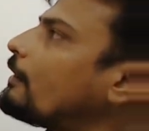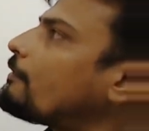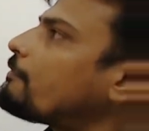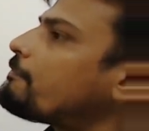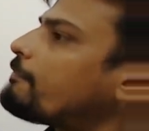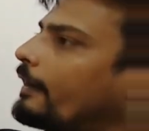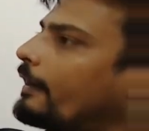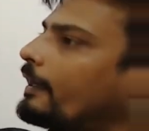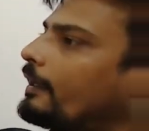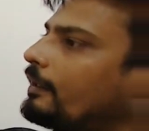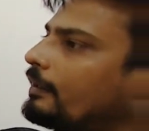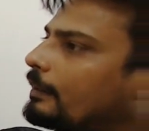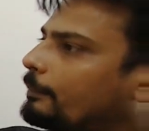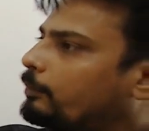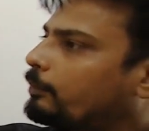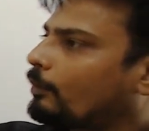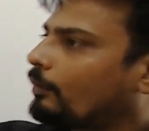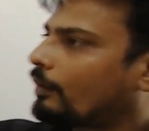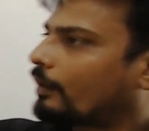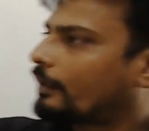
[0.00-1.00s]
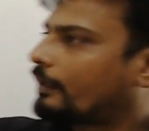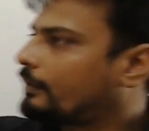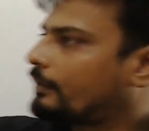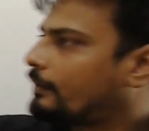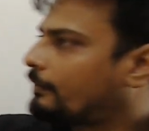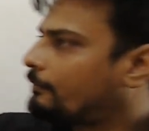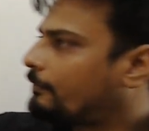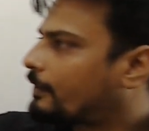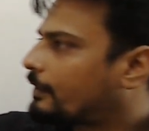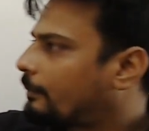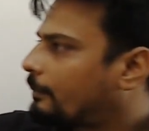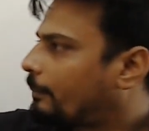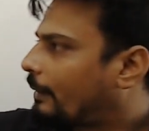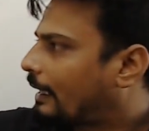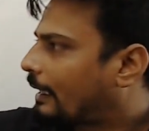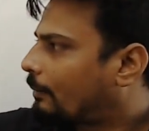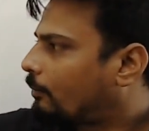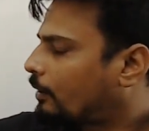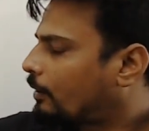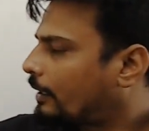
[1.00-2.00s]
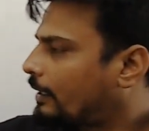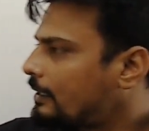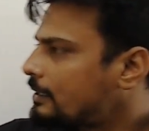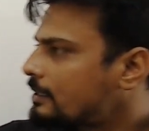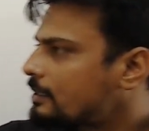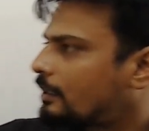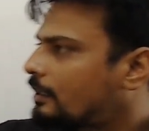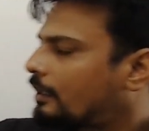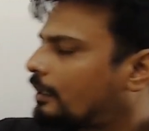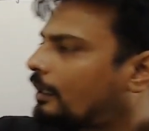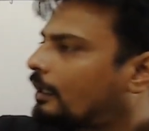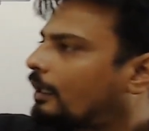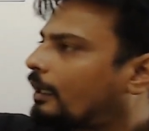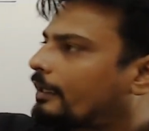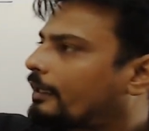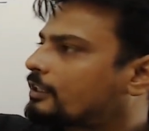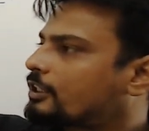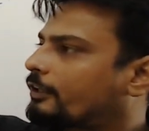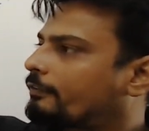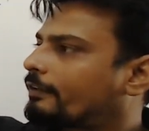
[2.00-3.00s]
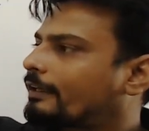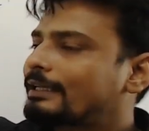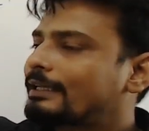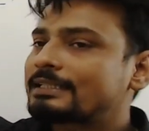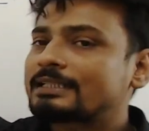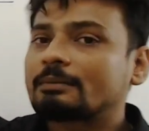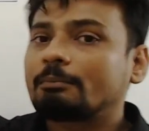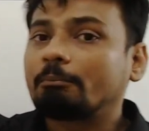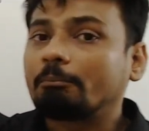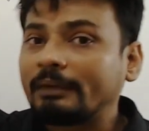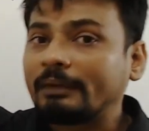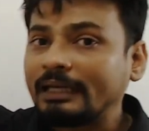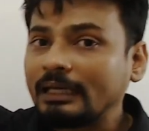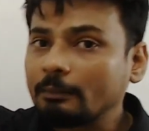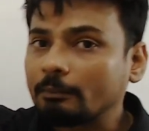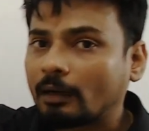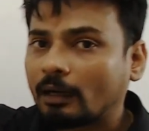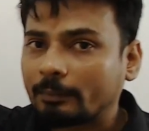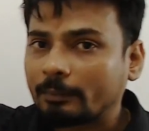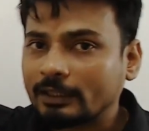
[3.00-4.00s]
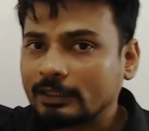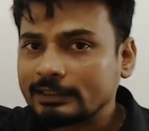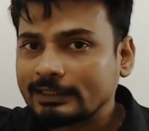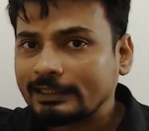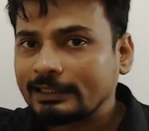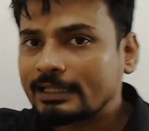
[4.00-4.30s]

find the point where the parabola is achieving its minima, because in this